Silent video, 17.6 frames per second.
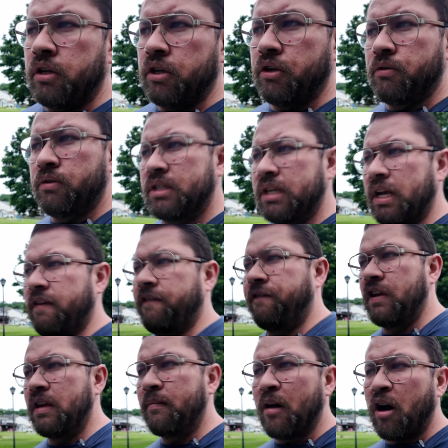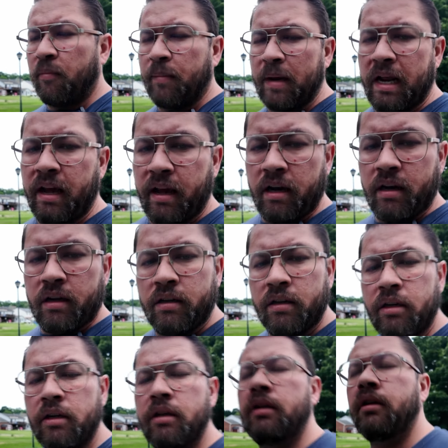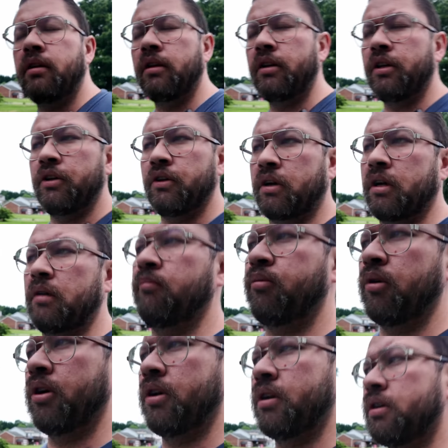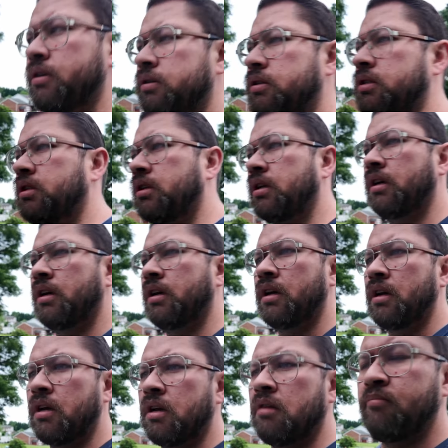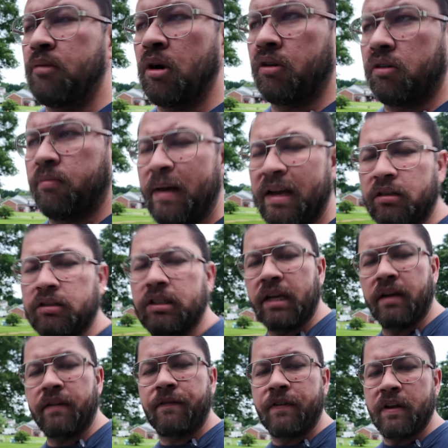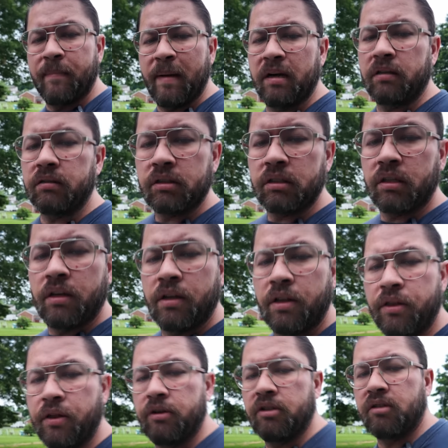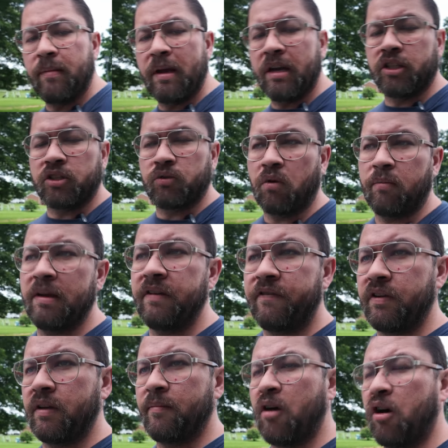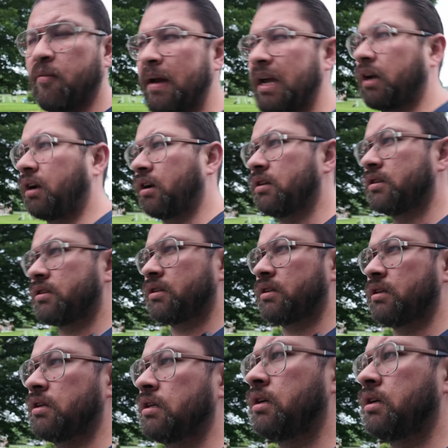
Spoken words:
use a female banana, you can produce both males and females. Those males will be female makers.